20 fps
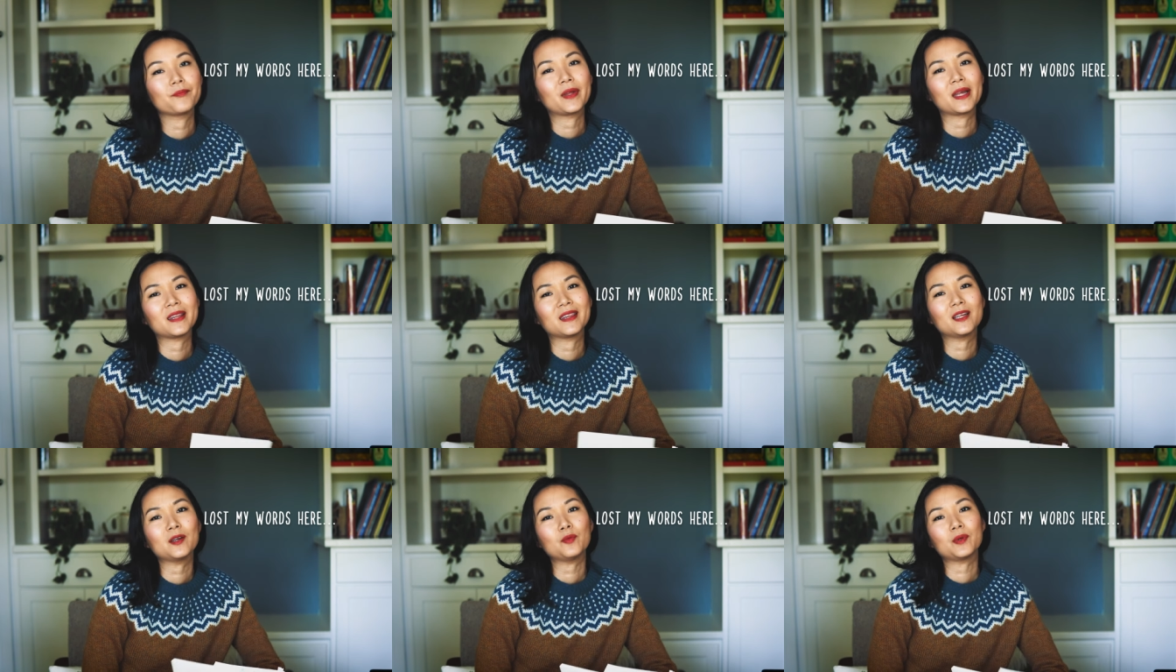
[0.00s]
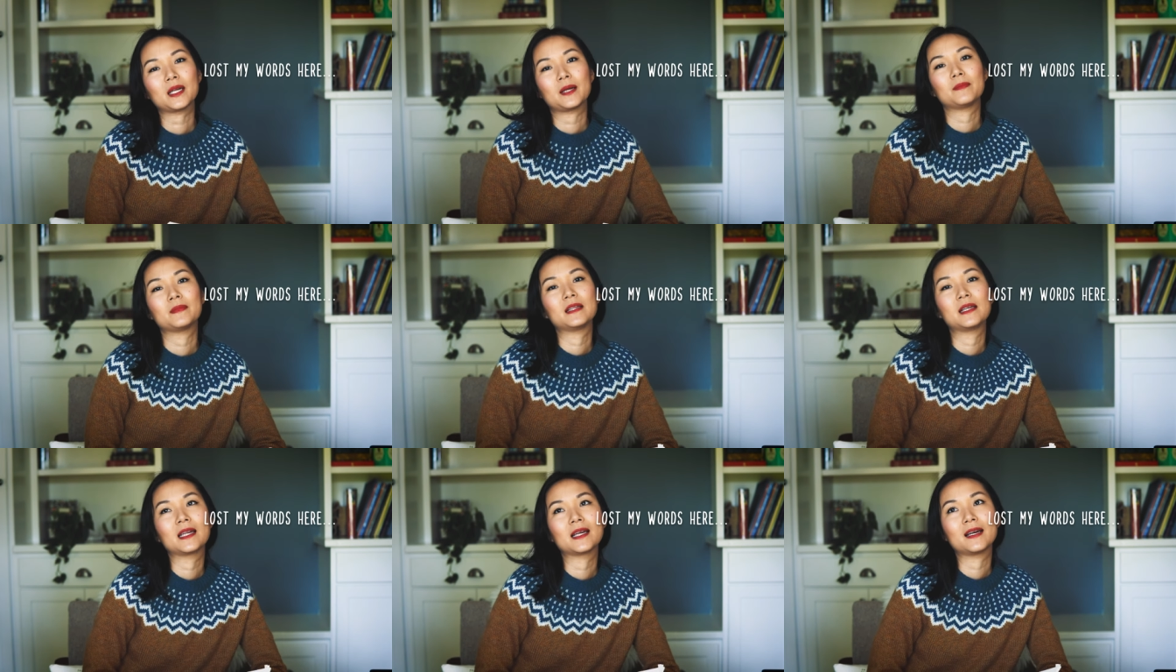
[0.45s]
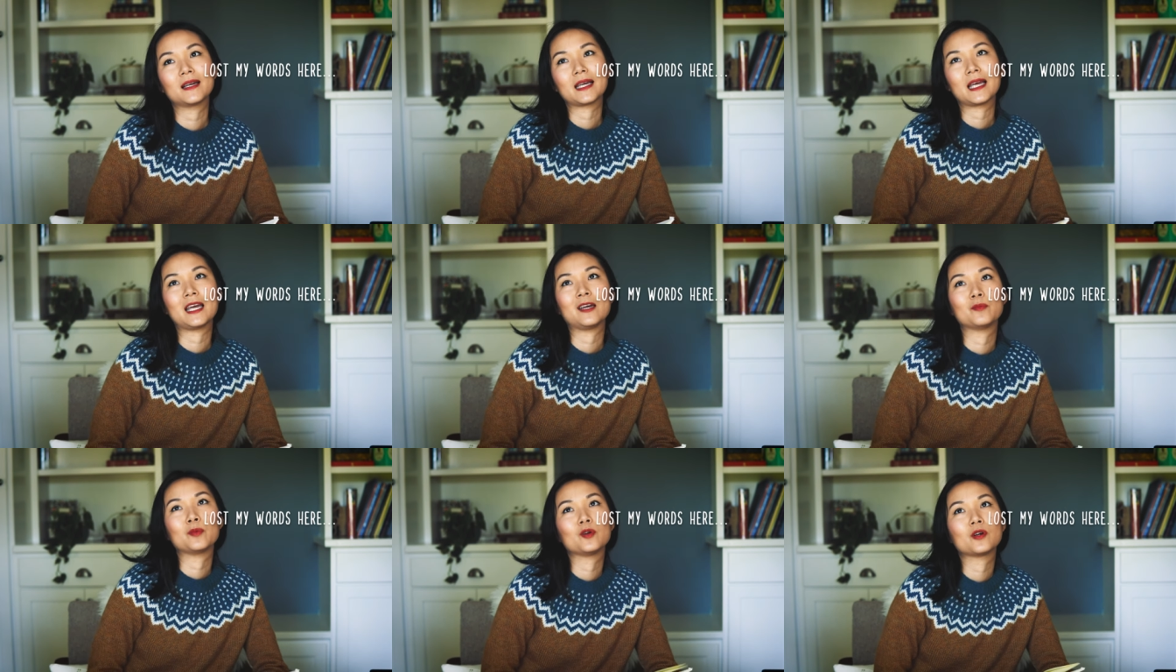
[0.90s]
I think when I'm knitting a
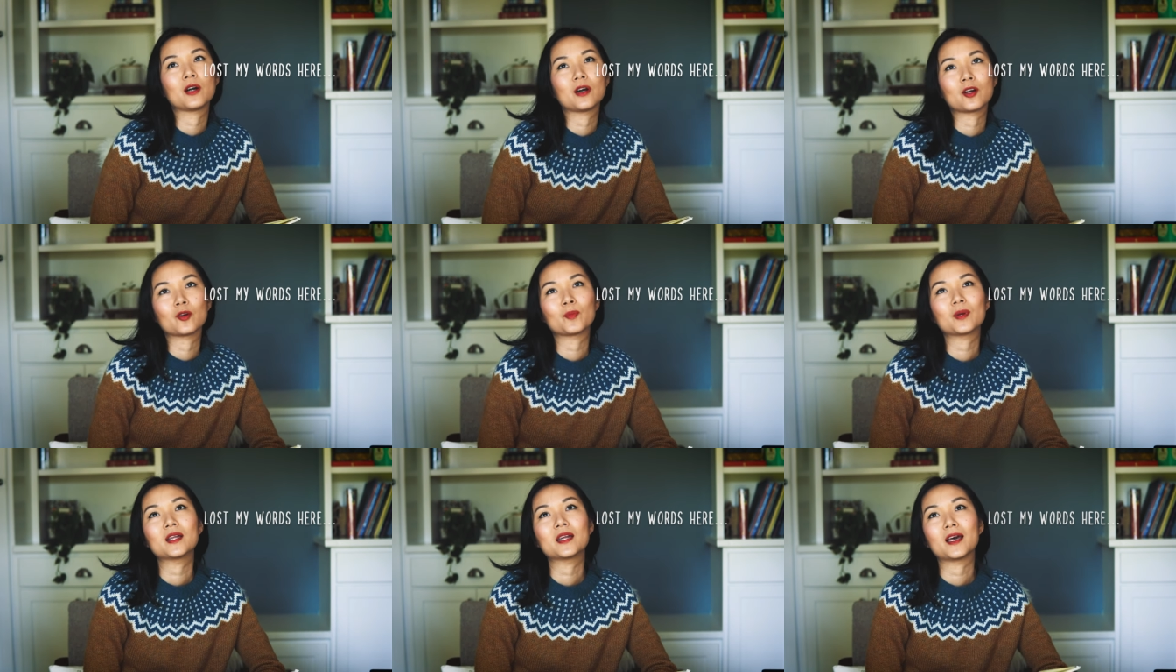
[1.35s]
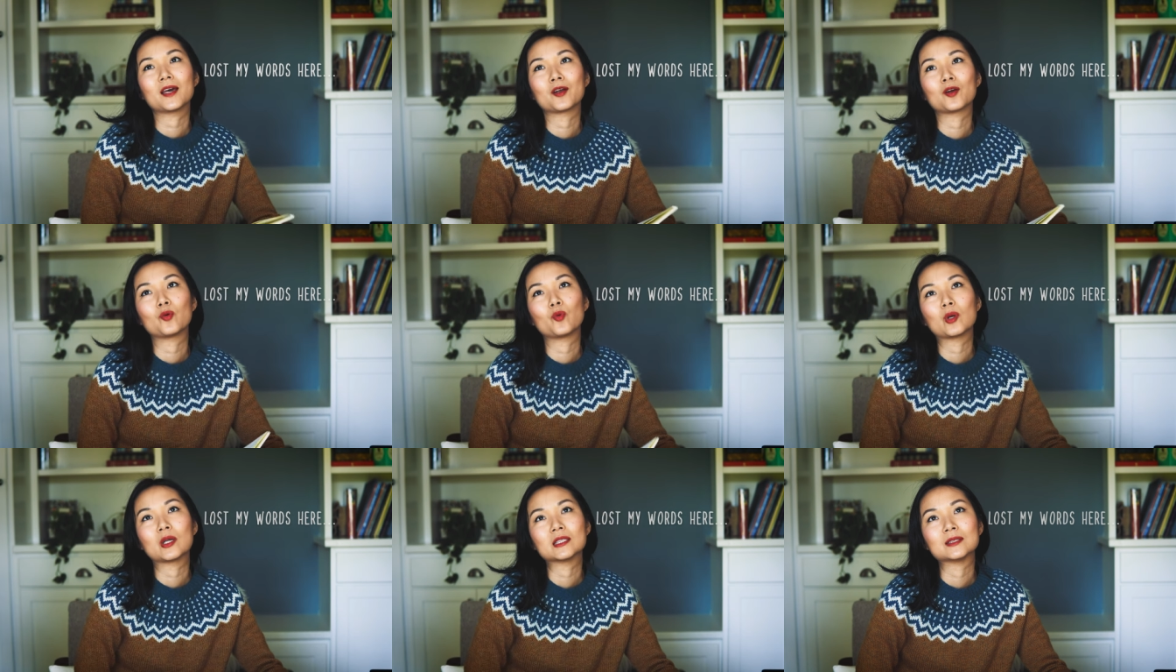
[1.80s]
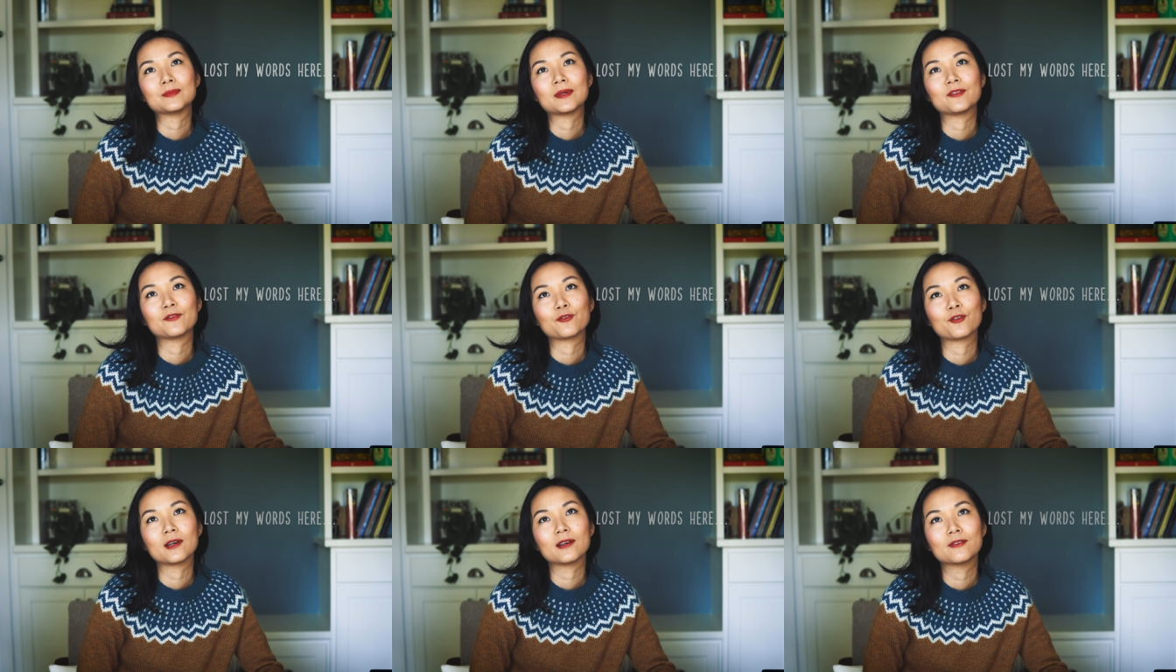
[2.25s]
cable garment, I don't want to
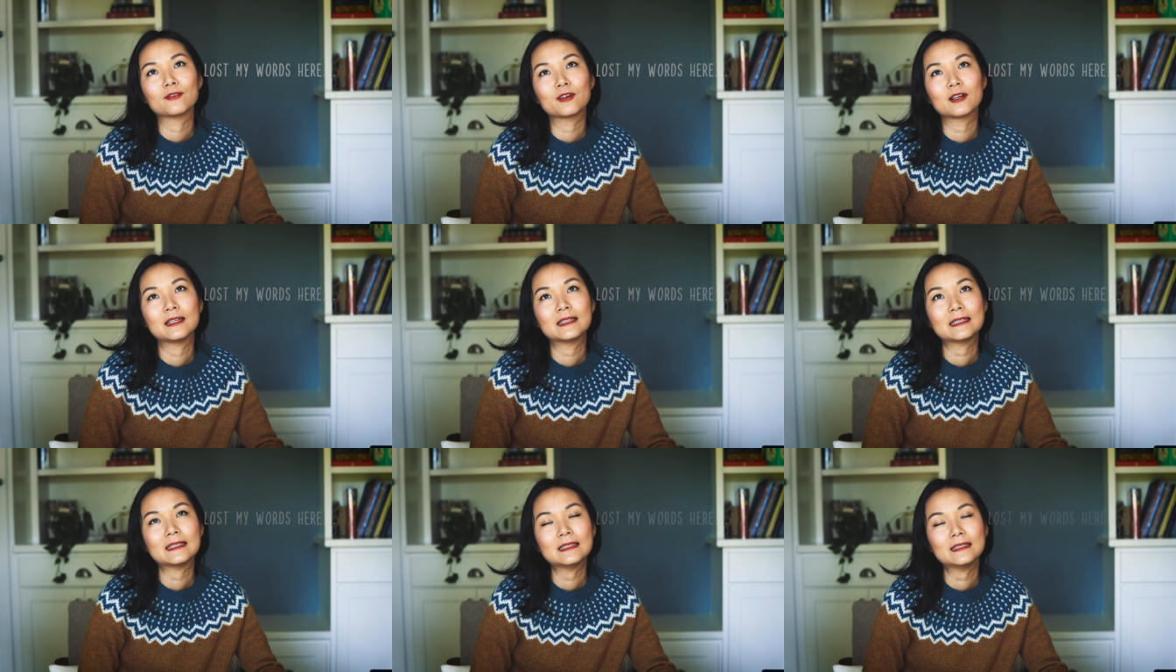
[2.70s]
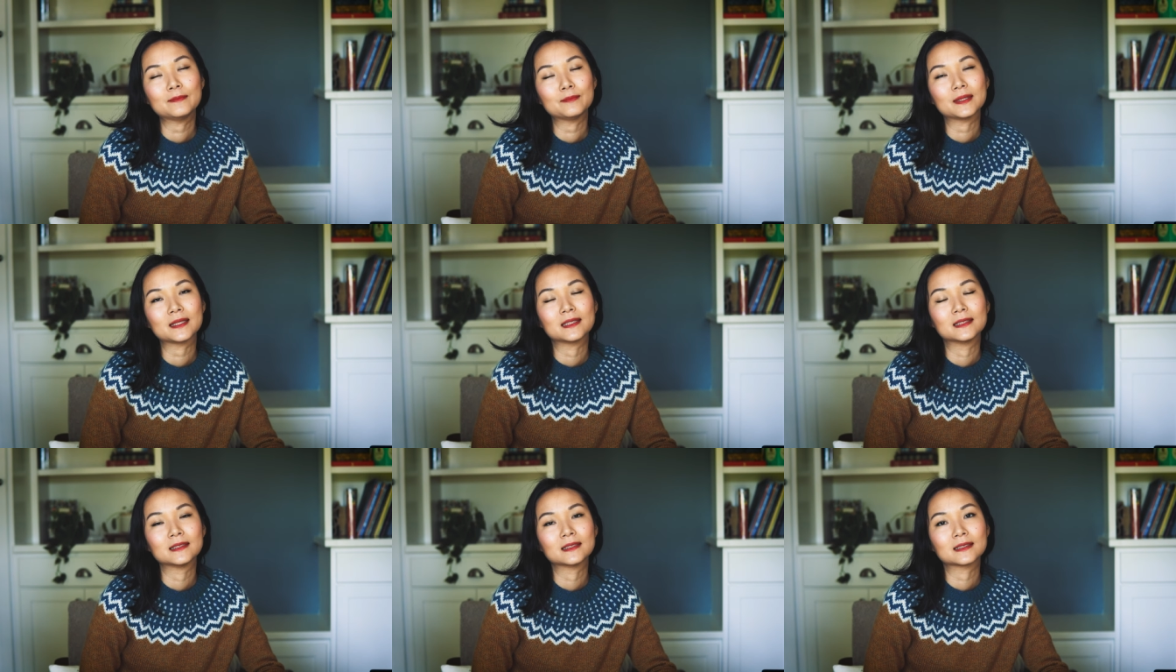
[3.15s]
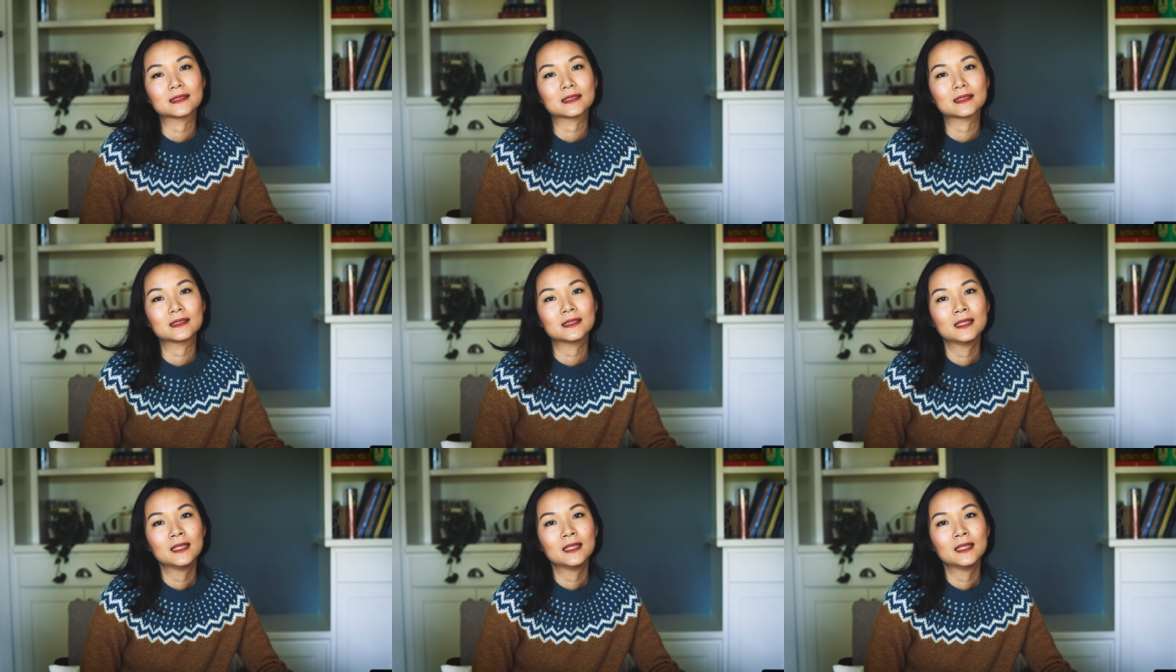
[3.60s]
spend forever on it because